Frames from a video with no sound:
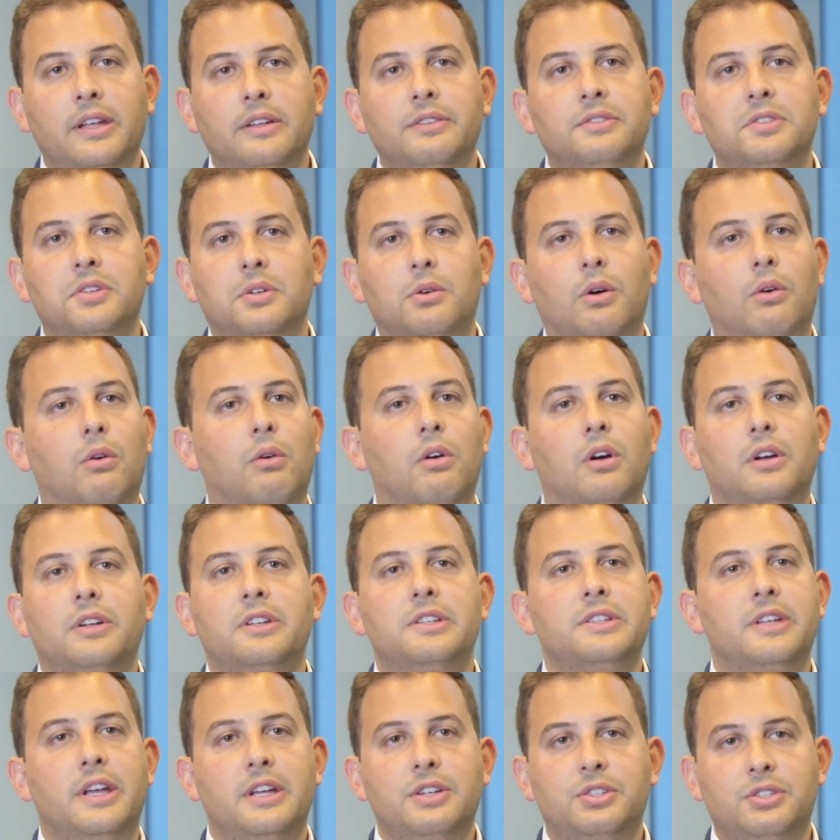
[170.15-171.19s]
into our
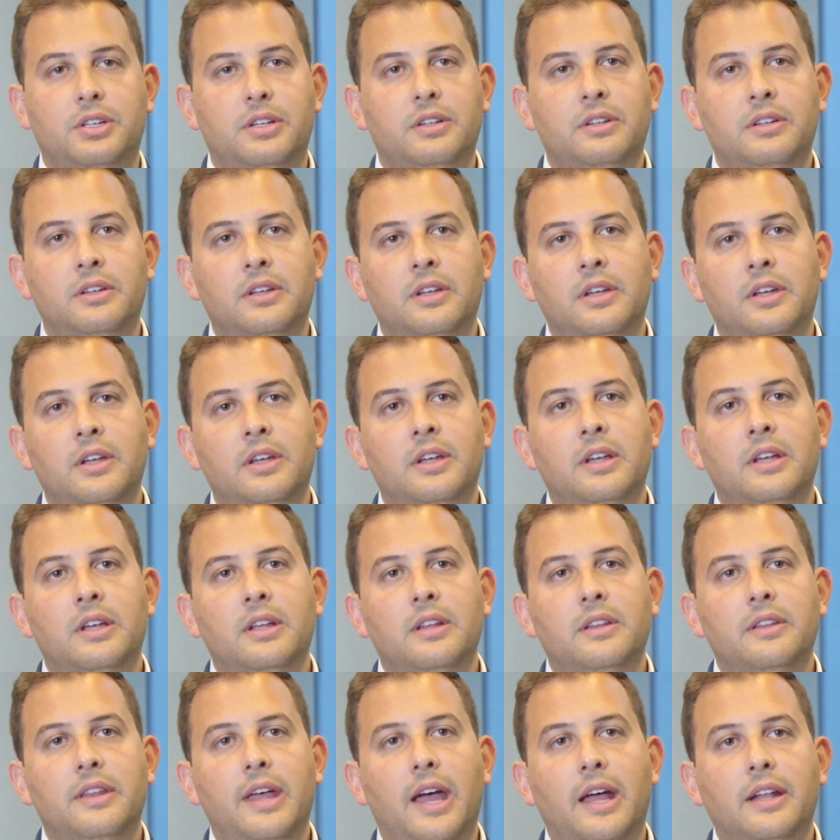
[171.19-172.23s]
organization,
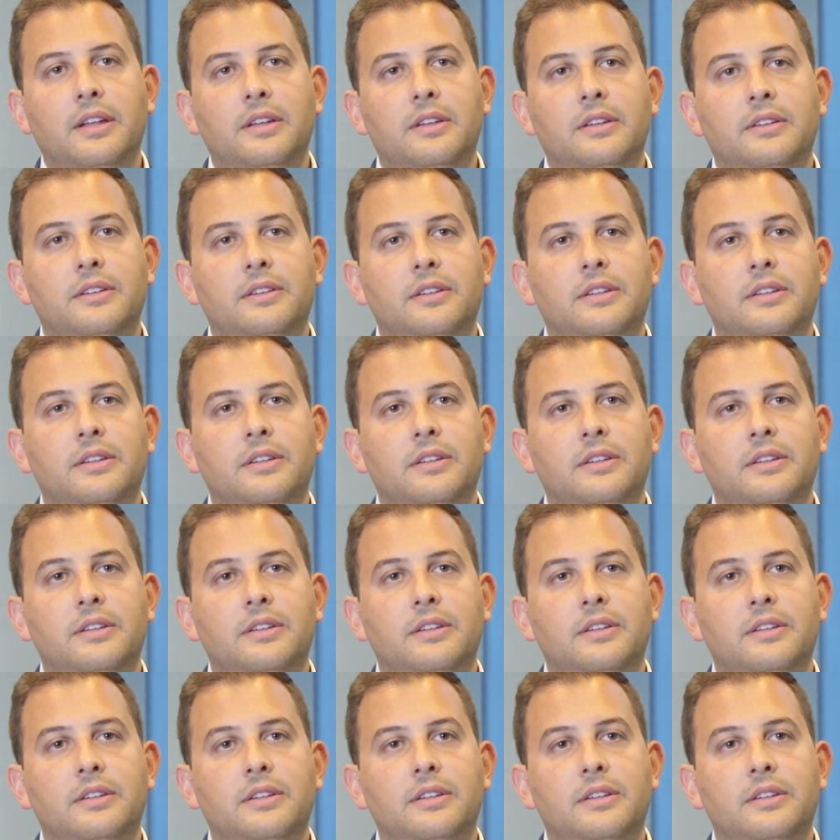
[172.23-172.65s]
that